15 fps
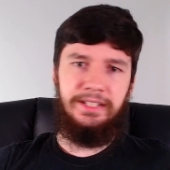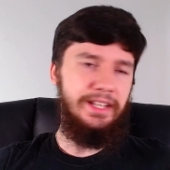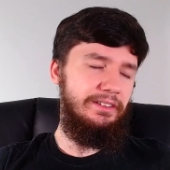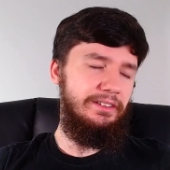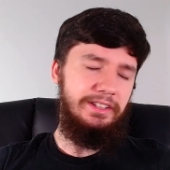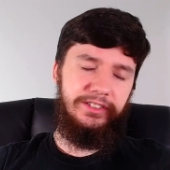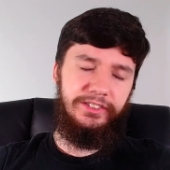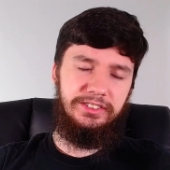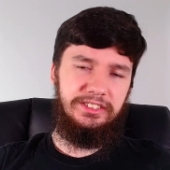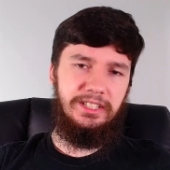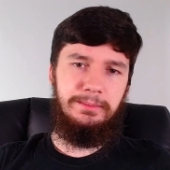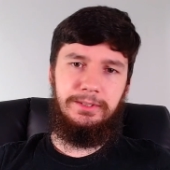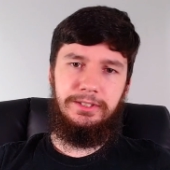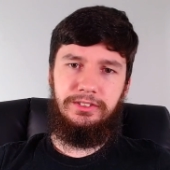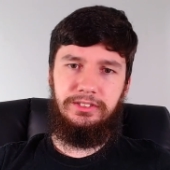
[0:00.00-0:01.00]
Now, I know
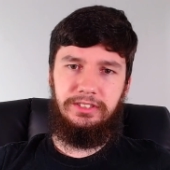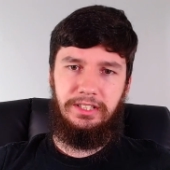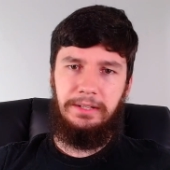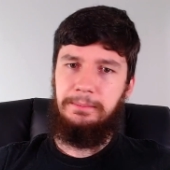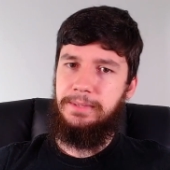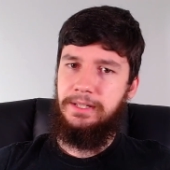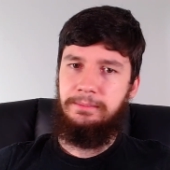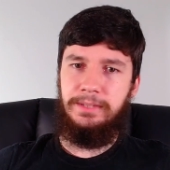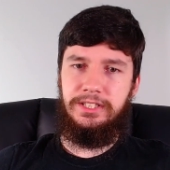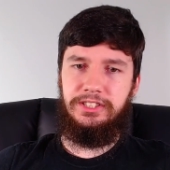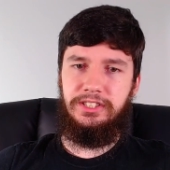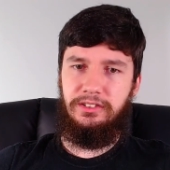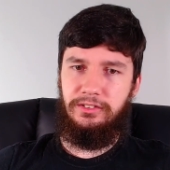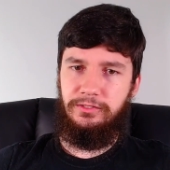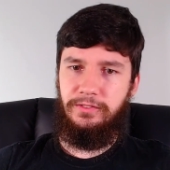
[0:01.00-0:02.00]
someone who's like a big
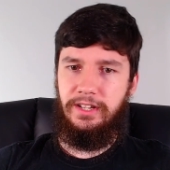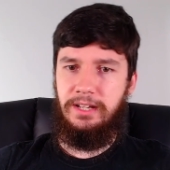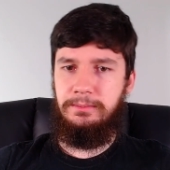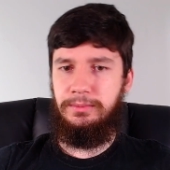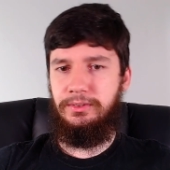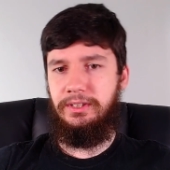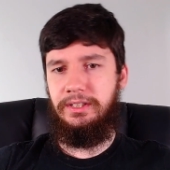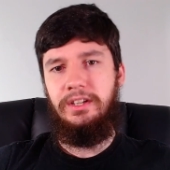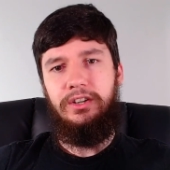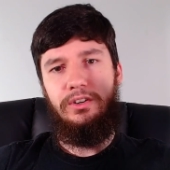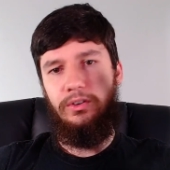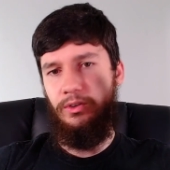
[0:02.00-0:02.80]
Manjaro fanboy